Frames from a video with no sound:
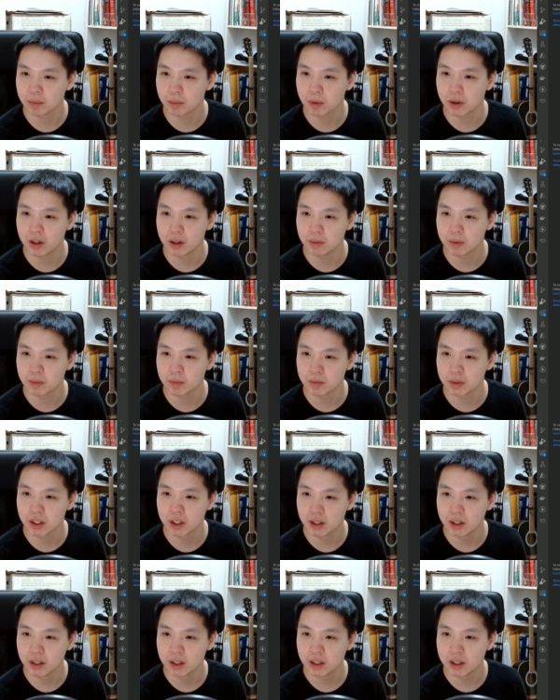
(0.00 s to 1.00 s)
problems.
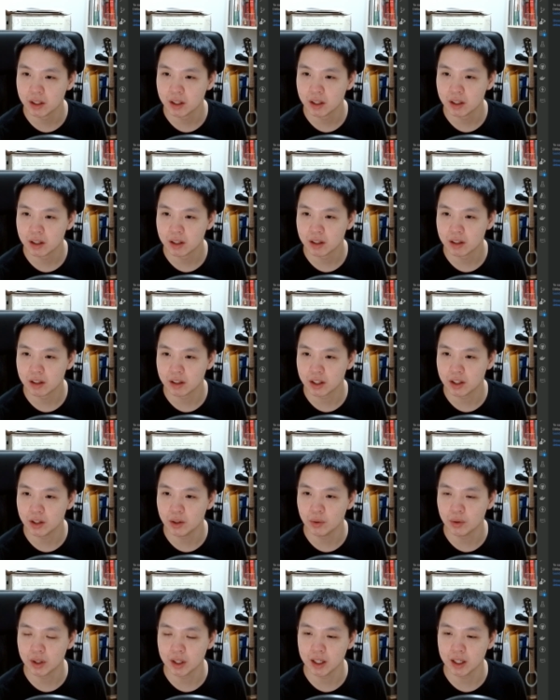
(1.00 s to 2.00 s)
The
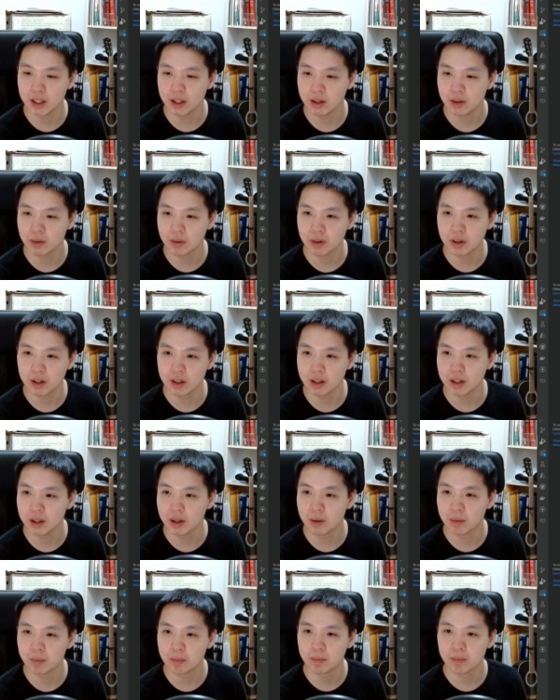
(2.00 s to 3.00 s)
Q&A right here.